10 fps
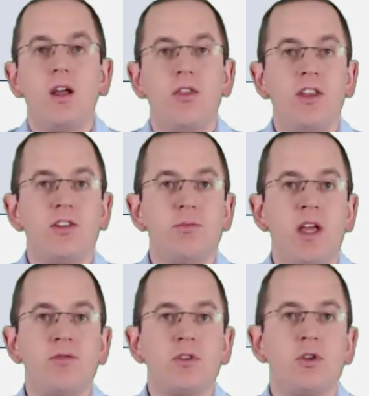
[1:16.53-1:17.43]
These
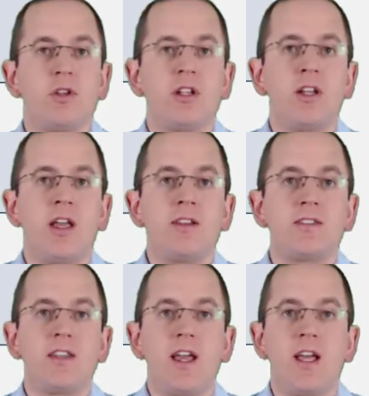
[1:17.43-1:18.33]
Maven
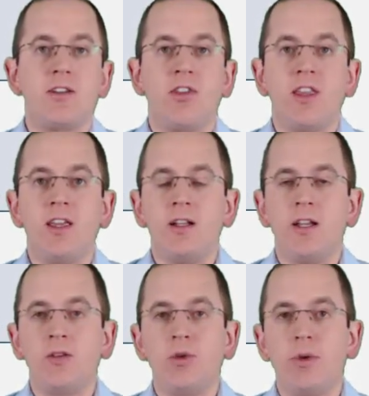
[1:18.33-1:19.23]
coordinates add the
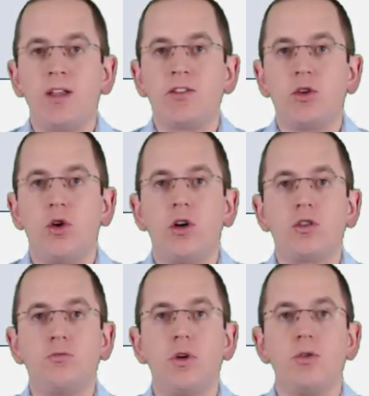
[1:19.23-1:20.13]
Liquibase core
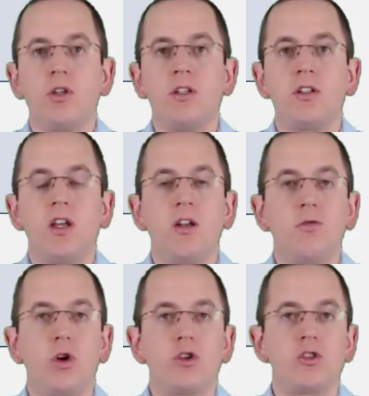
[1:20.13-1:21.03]
component in
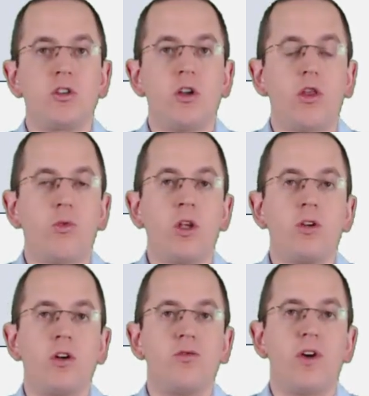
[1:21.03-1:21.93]
version
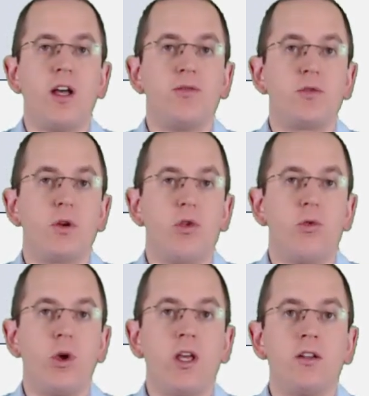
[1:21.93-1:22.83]

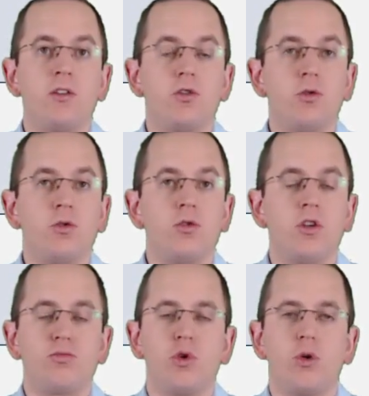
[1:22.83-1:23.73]
3.5.3 to
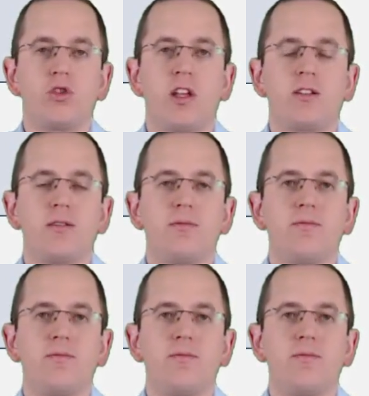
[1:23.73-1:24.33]
your project.